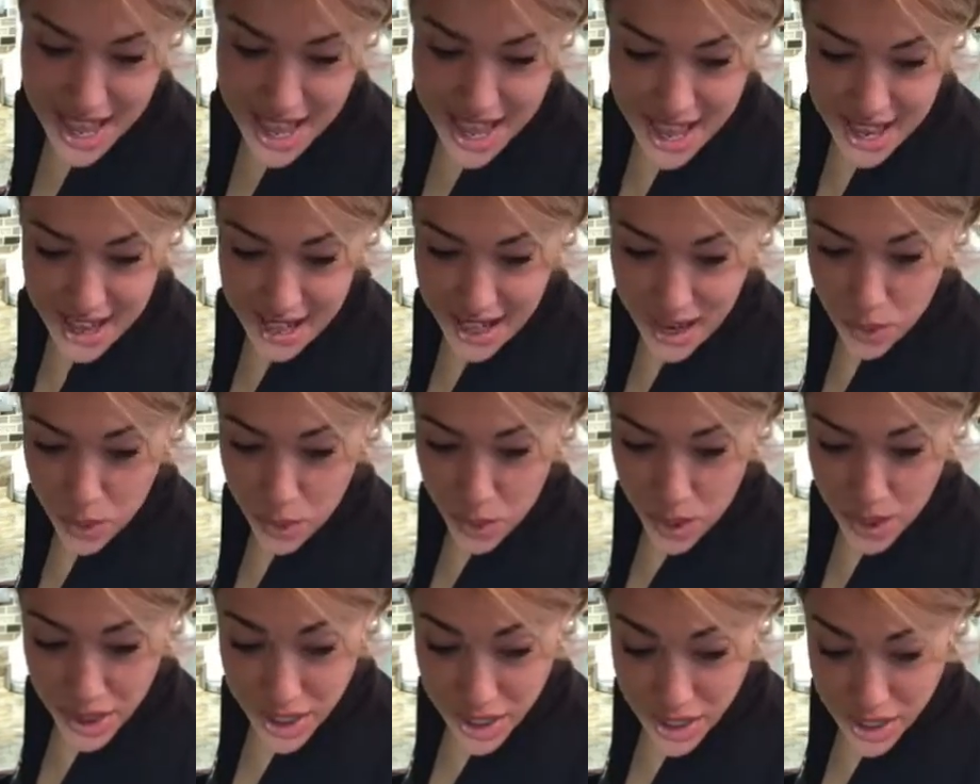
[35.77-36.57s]
And I
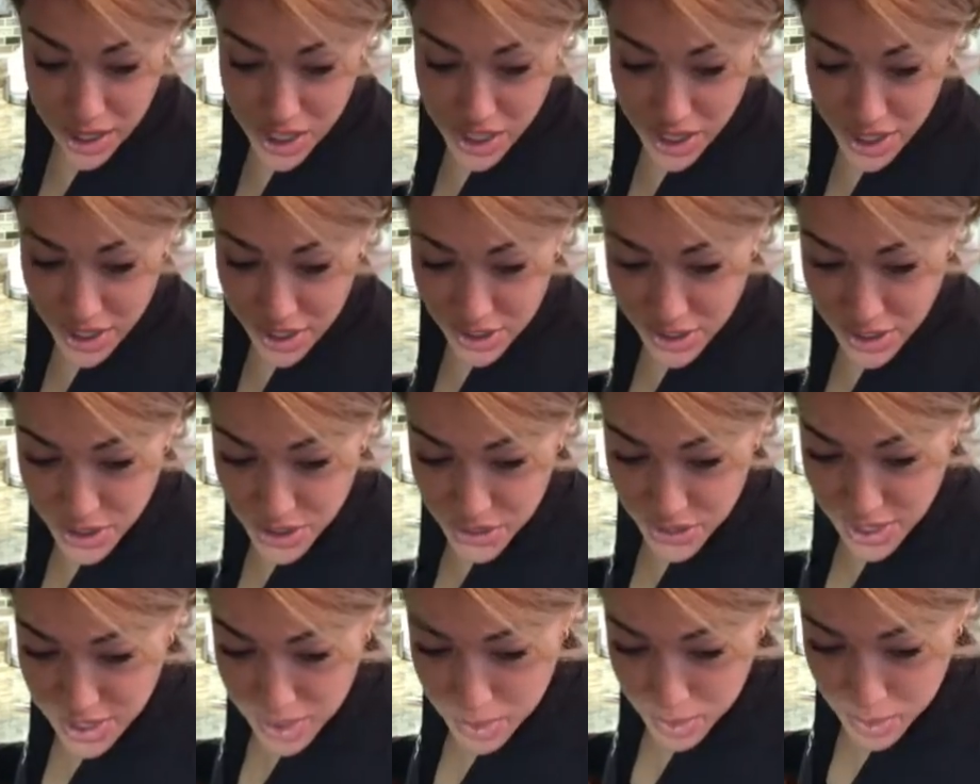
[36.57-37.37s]
wanted to share this
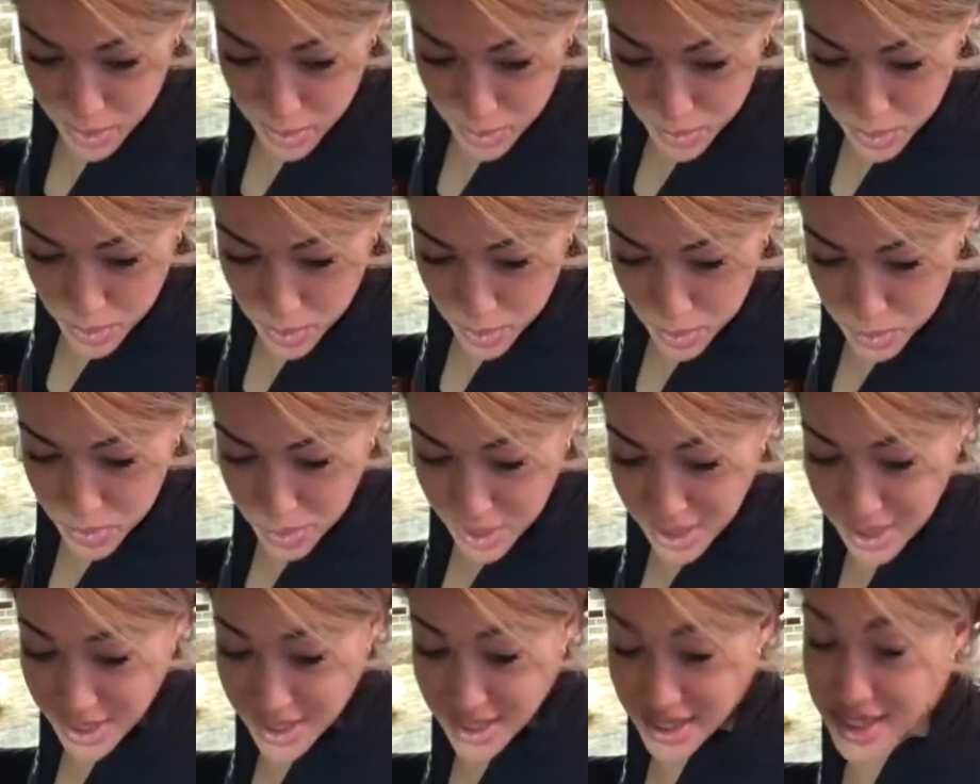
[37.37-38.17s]
recipe with you
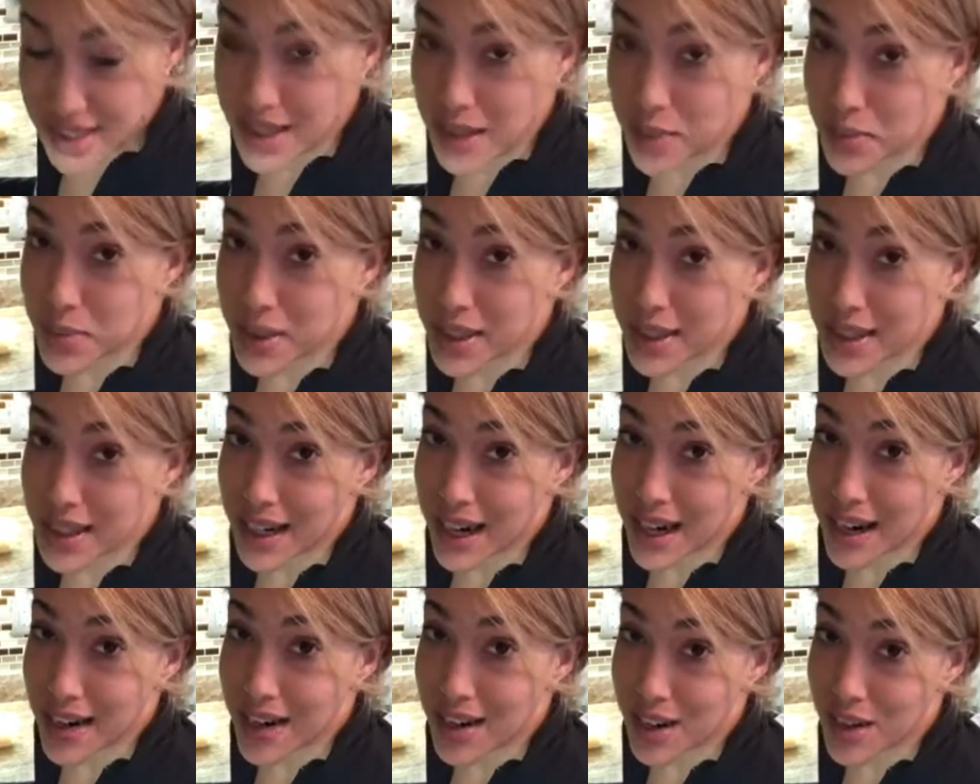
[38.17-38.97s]
because it's something that
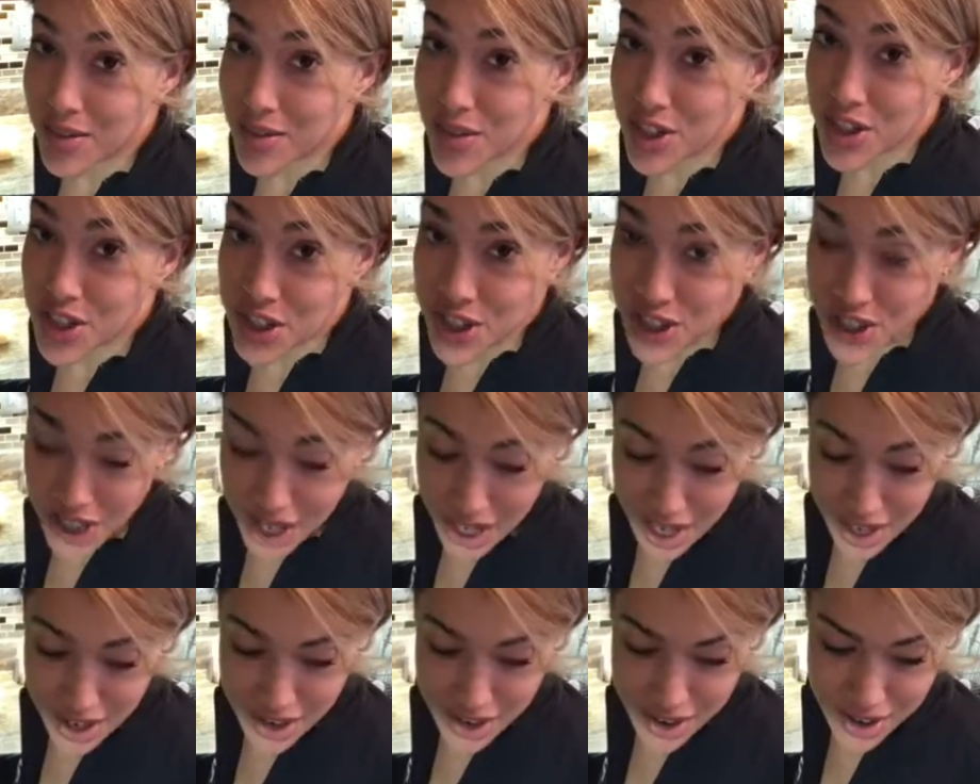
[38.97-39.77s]
I love to
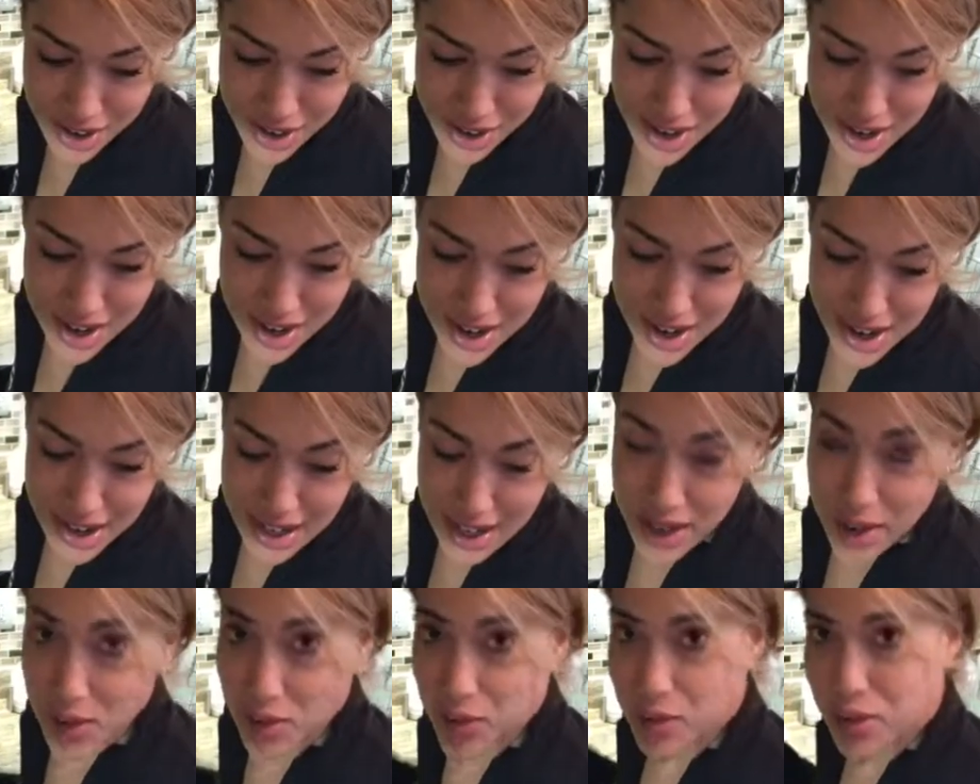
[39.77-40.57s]
share,
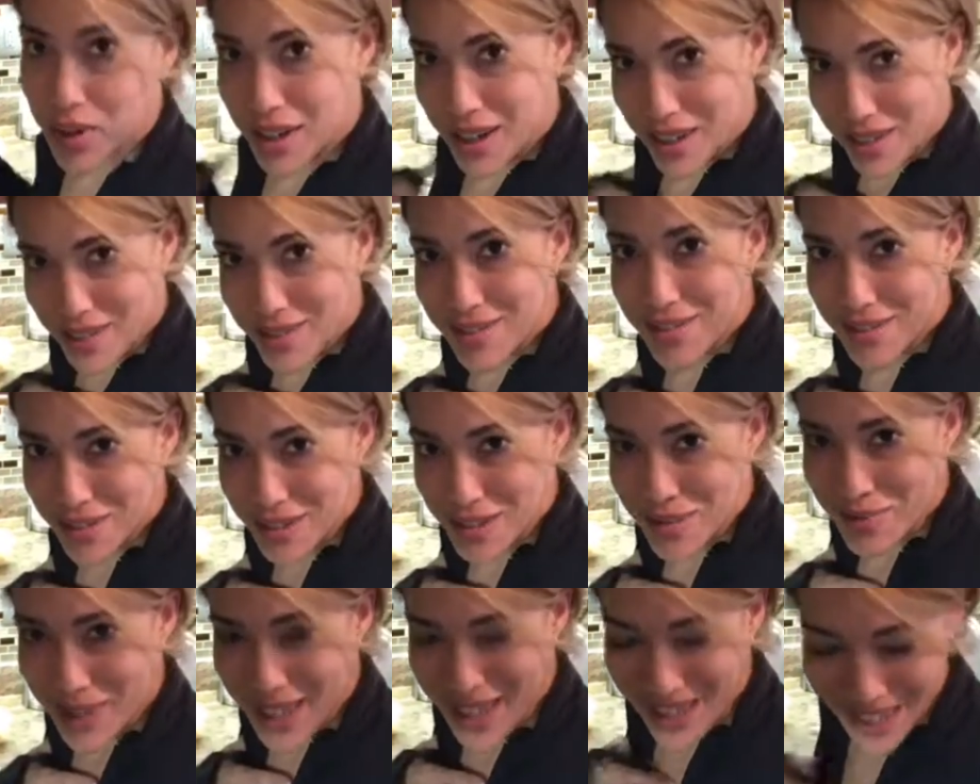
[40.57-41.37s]
not only
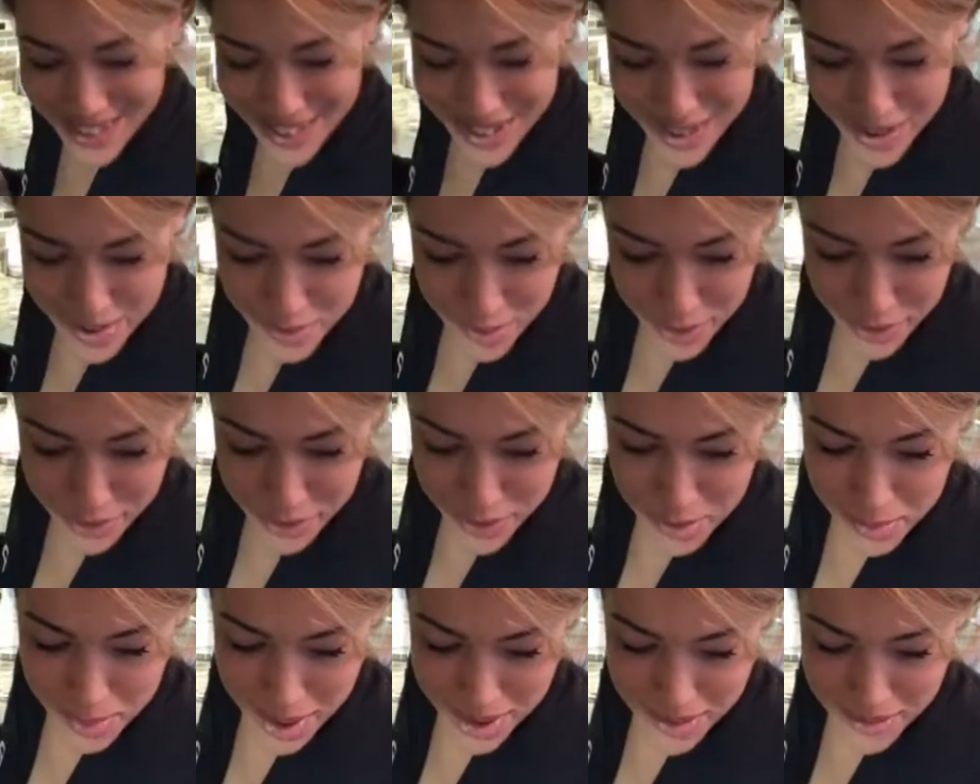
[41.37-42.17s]
for me, but
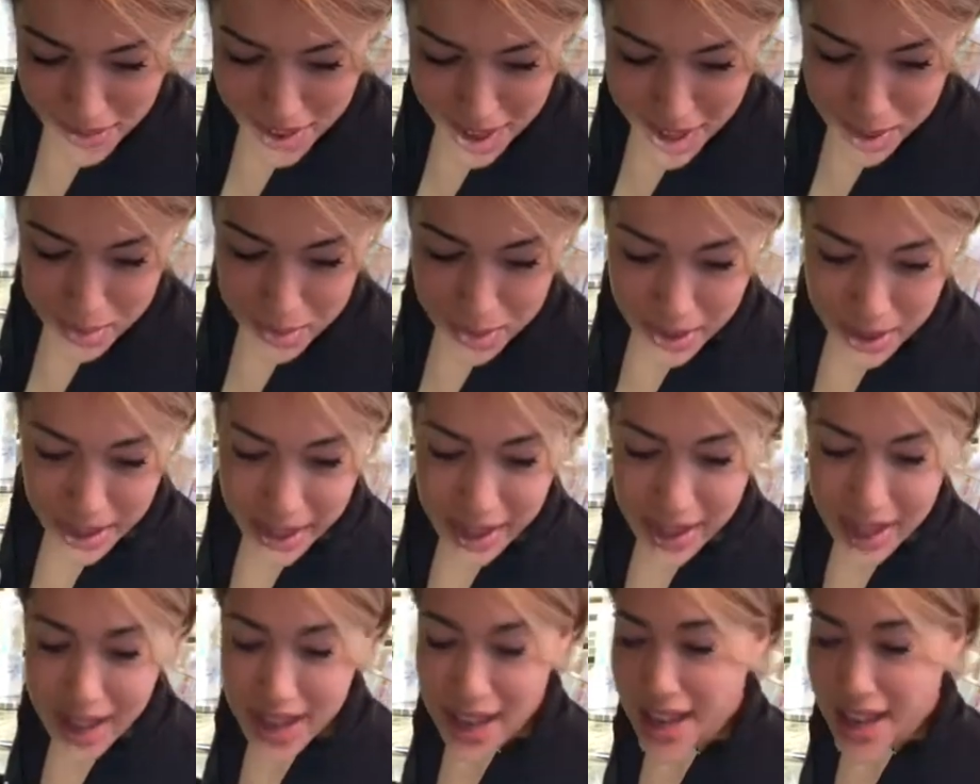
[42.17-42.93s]
for my family.